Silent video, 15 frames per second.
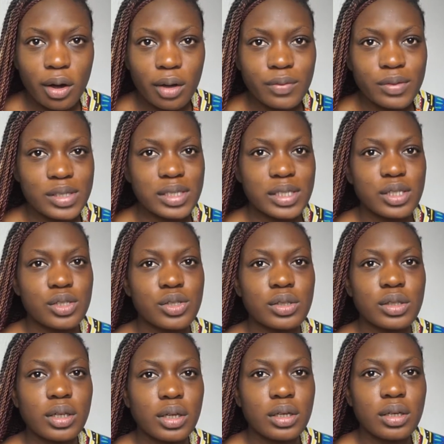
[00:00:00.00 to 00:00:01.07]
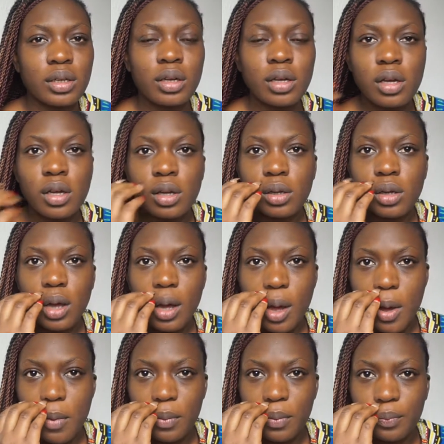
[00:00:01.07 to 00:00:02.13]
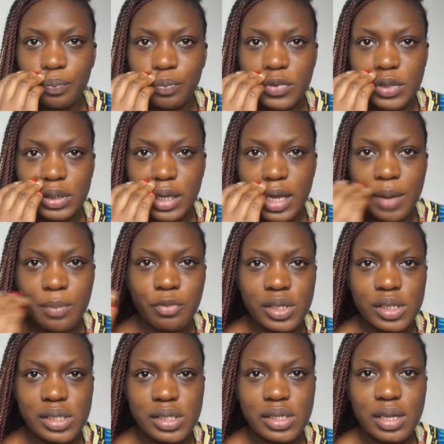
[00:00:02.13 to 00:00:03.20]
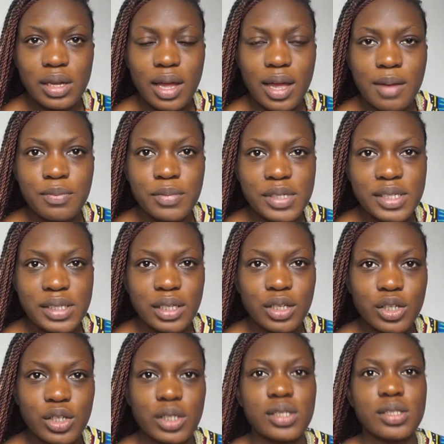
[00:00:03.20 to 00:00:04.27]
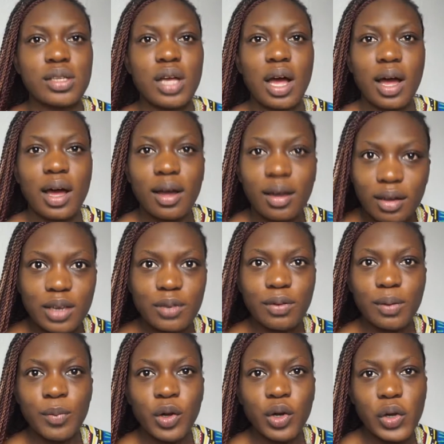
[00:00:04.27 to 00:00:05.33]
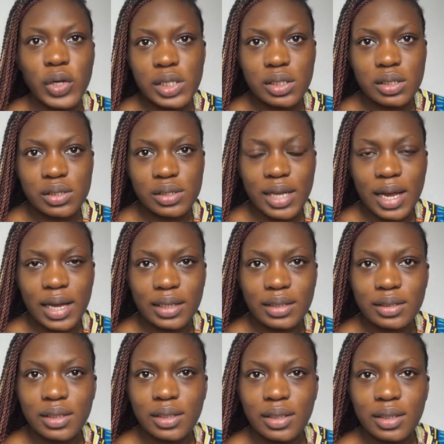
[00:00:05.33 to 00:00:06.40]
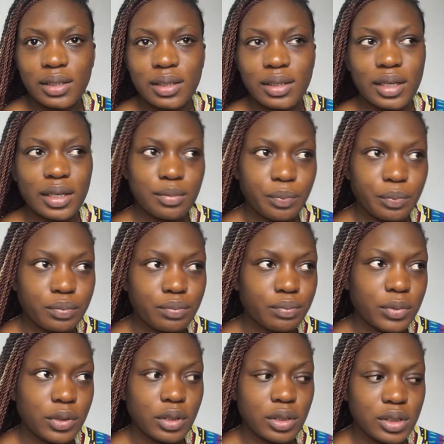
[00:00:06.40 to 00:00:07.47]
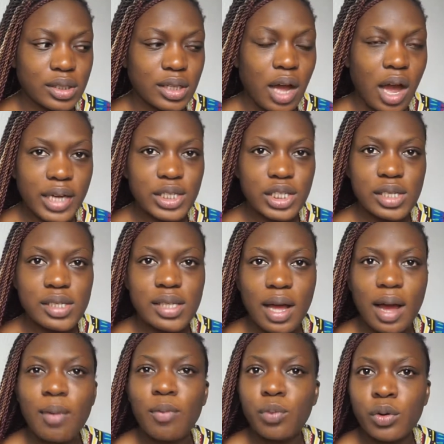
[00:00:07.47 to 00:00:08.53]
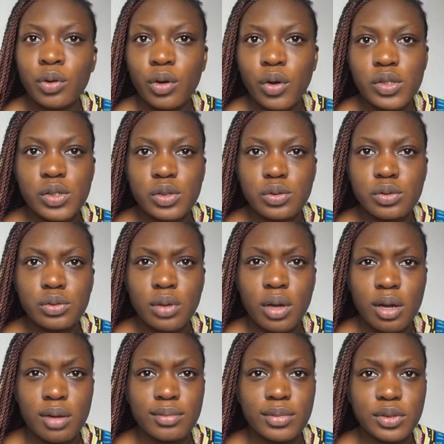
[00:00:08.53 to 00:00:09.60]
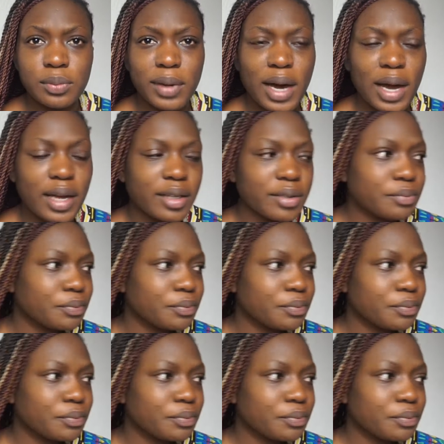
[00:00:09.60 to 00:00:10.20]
obviously to the Emirates embassy, because if I'm not going to Sudan, then there's a high chance that I won't go to Dubai.